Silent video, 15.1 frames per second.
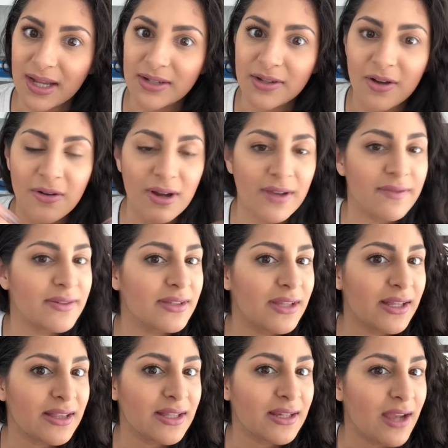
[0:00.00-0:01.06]
I feel
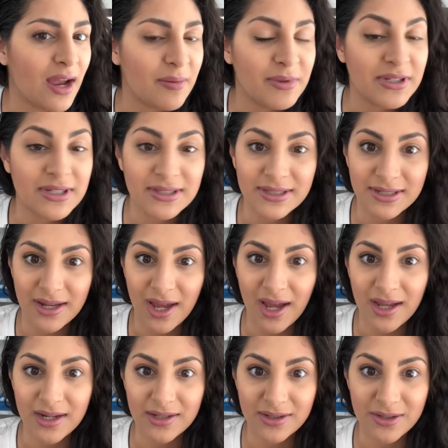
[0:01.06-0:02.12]
like the camera does
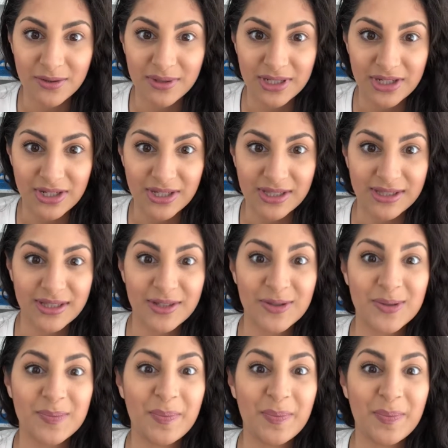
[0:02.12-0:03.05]
not do it justice,